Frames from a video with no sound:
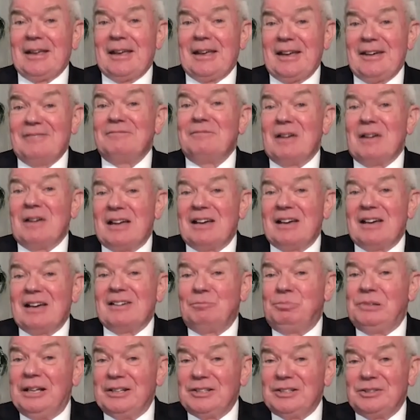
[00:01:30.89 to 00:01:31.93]
have, have
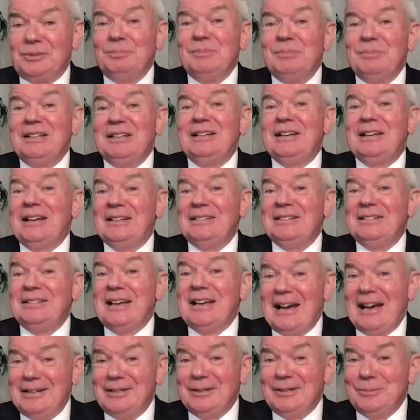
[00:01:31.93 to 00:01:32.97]
blessed me and
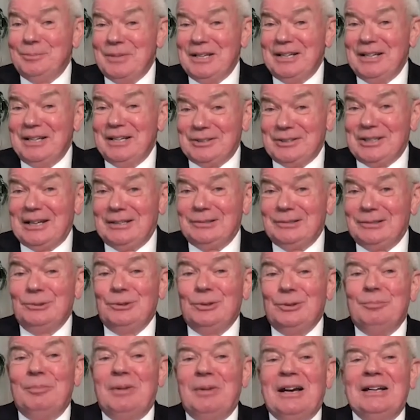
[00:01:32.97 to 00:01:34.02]
guided me as I
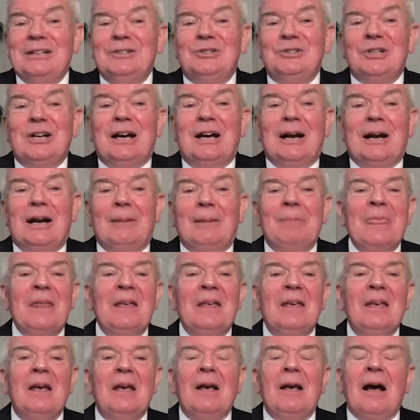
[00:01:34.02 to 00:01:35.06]
learned my job.
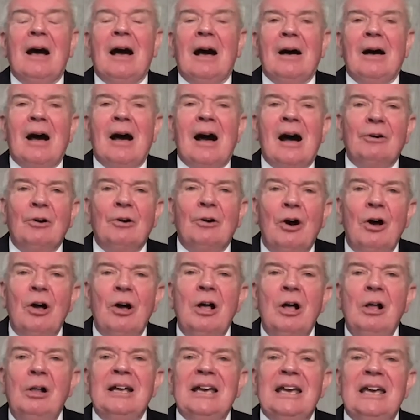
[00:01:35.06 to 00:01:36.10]
Are
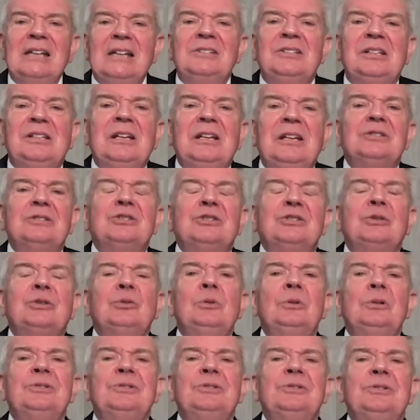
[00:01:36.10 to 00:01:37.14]
all ATS
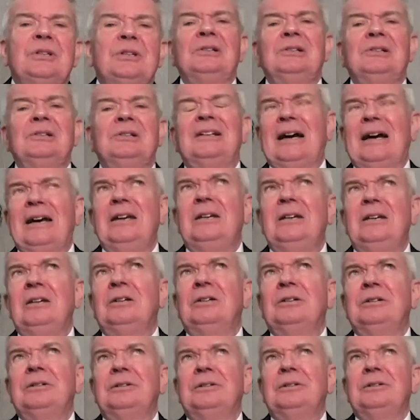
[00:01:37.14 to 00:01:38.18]
schools alike?
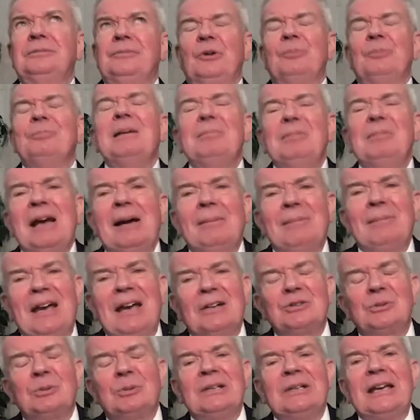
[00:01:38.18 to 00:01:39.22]
Or maybe I'm
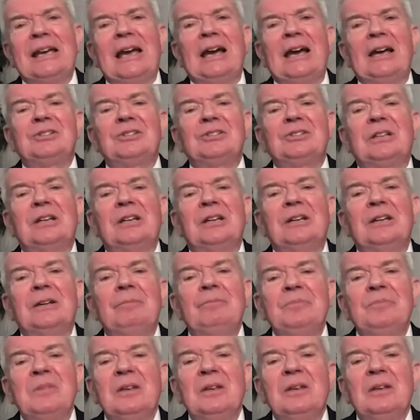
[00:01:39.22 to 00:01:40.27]
actually asking,
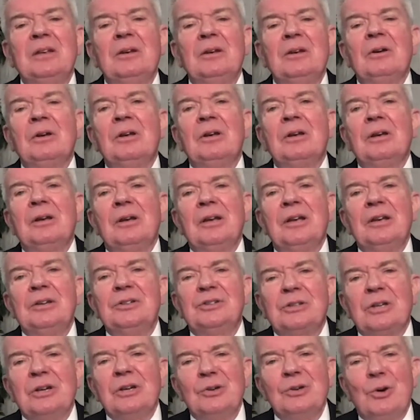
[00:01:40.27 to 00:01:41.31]
is
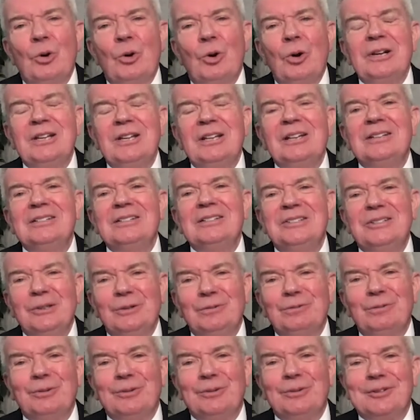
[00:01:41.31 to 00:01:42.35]
Concordia
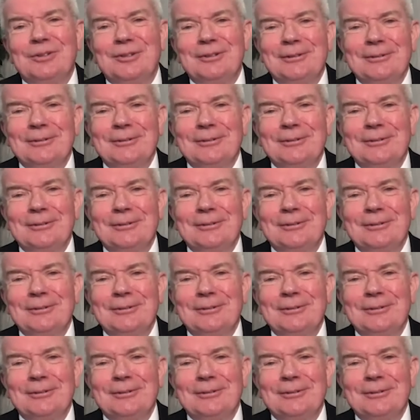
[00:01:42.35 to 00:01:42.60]
different?